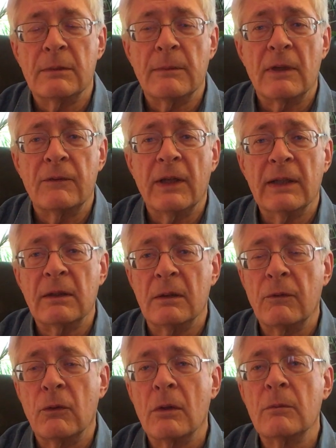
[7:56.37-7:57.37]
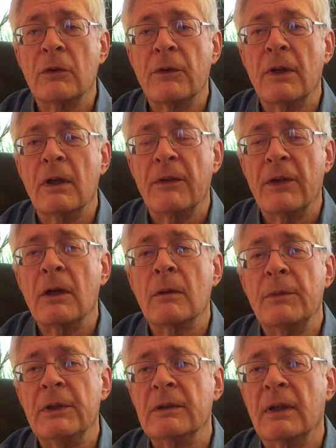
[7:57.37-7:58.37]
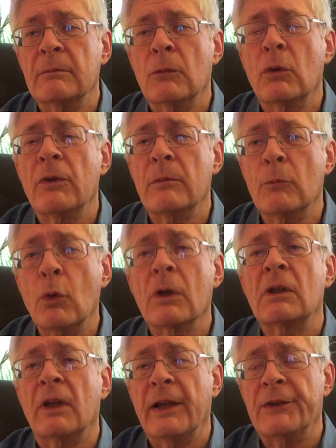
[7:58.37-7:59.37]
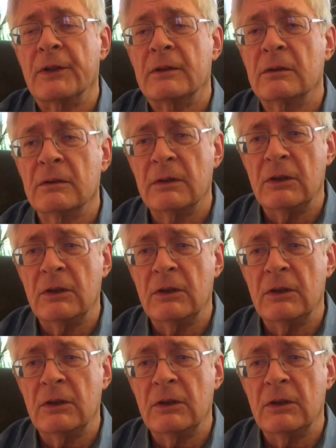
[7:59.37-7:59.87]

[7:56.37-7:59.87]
As a matter of fact, in former therapies, like the more classical,